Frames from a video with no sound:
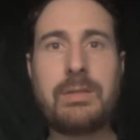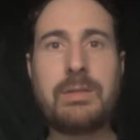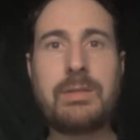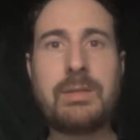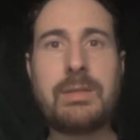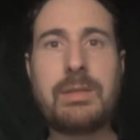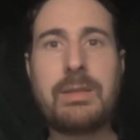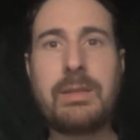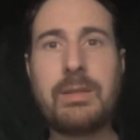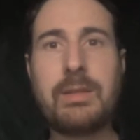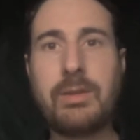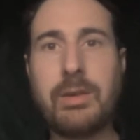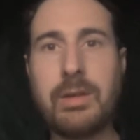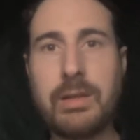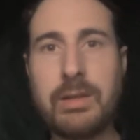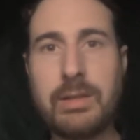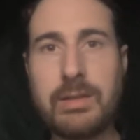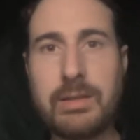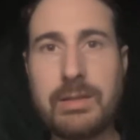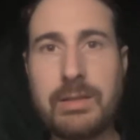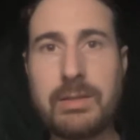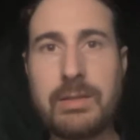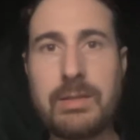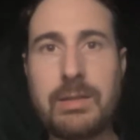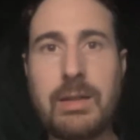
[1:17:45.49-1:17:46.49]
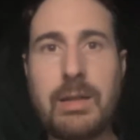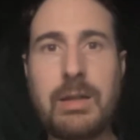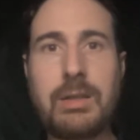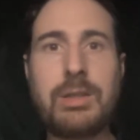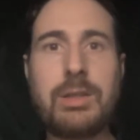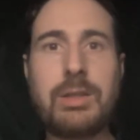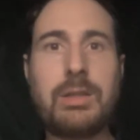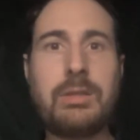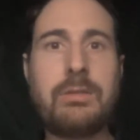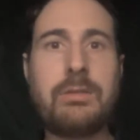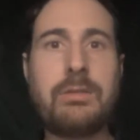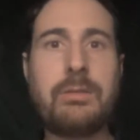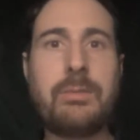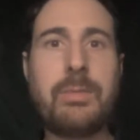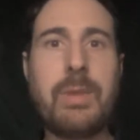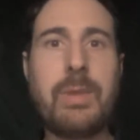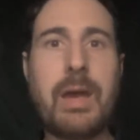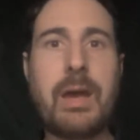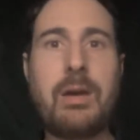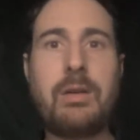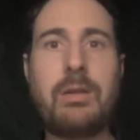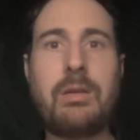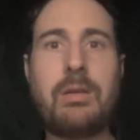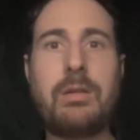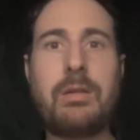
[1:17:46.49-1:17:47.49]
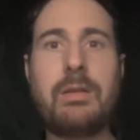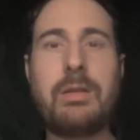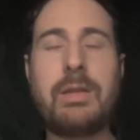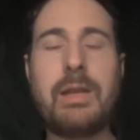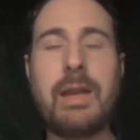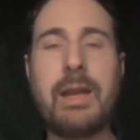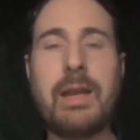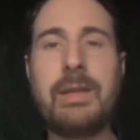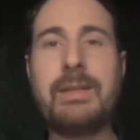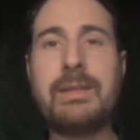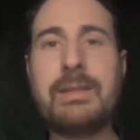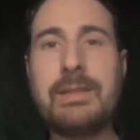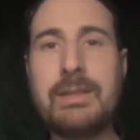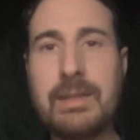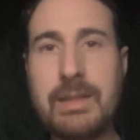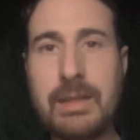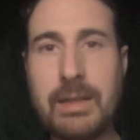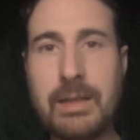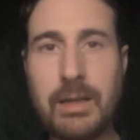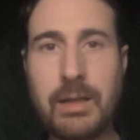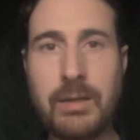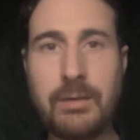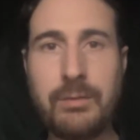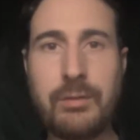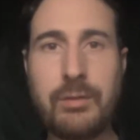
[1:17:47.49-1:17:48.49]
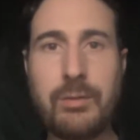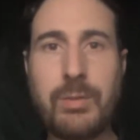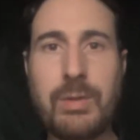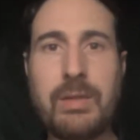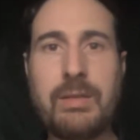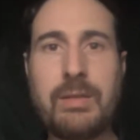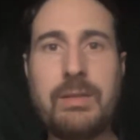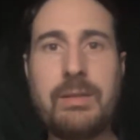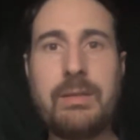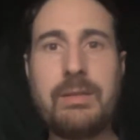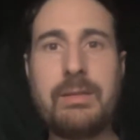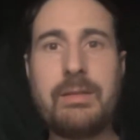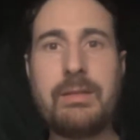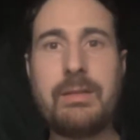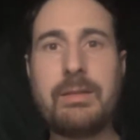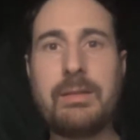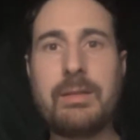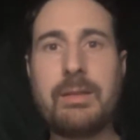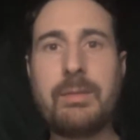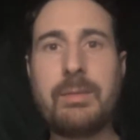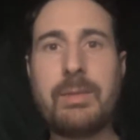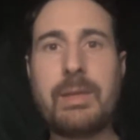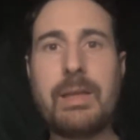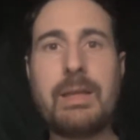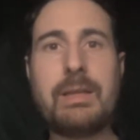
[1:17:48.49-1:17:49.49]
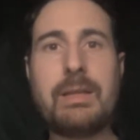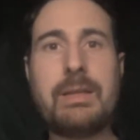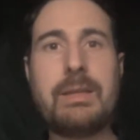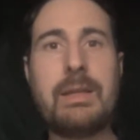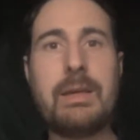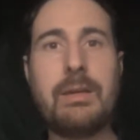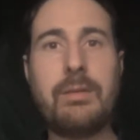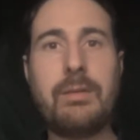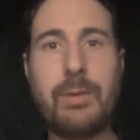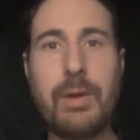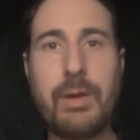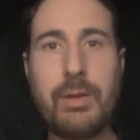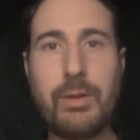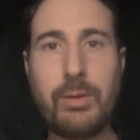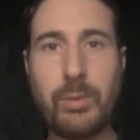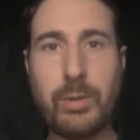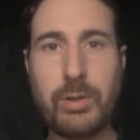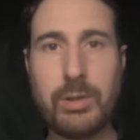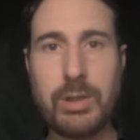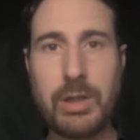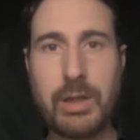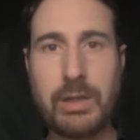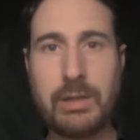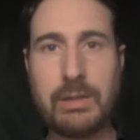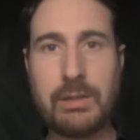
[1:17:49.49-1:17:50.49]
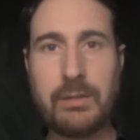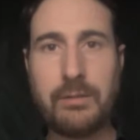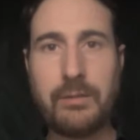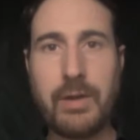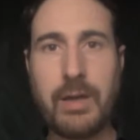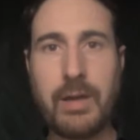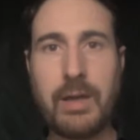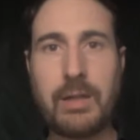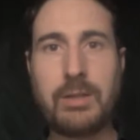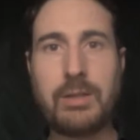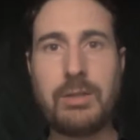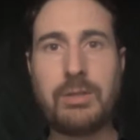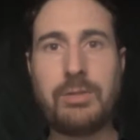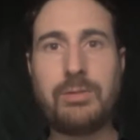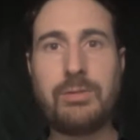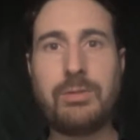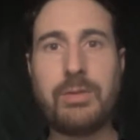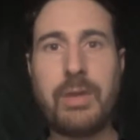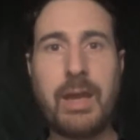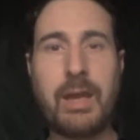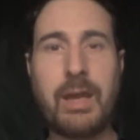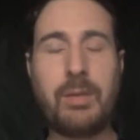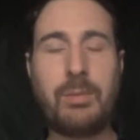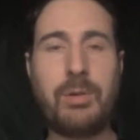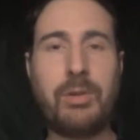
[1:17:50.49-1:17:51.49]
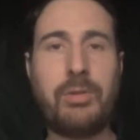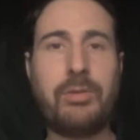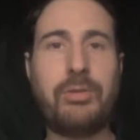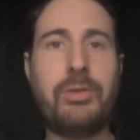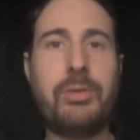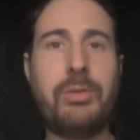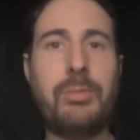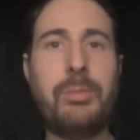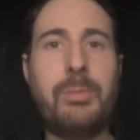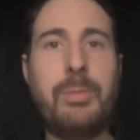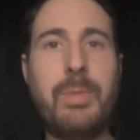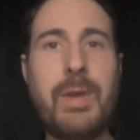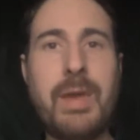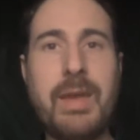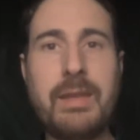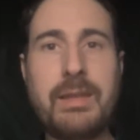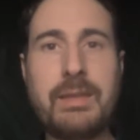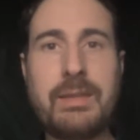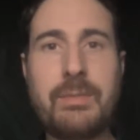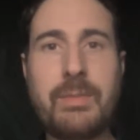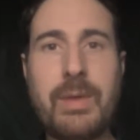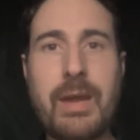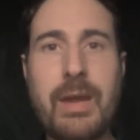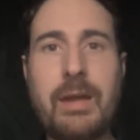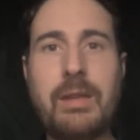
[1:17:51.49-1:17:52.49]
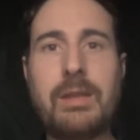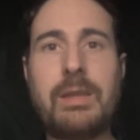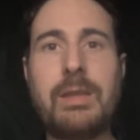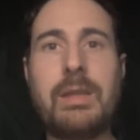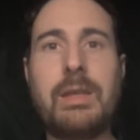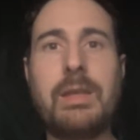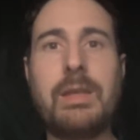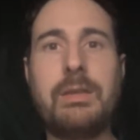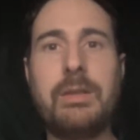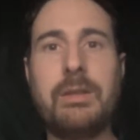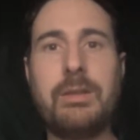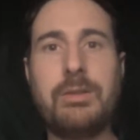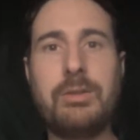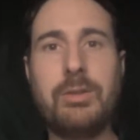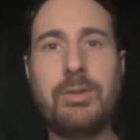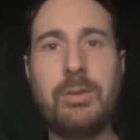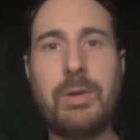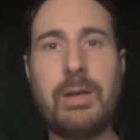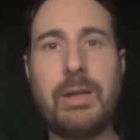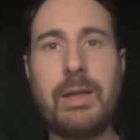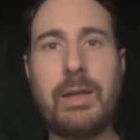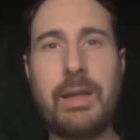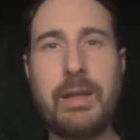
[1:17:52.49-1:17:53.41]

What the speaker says: serious discussions about the idea of speciesism, the idea of whether we're justified to use animals, debates about this, and so on.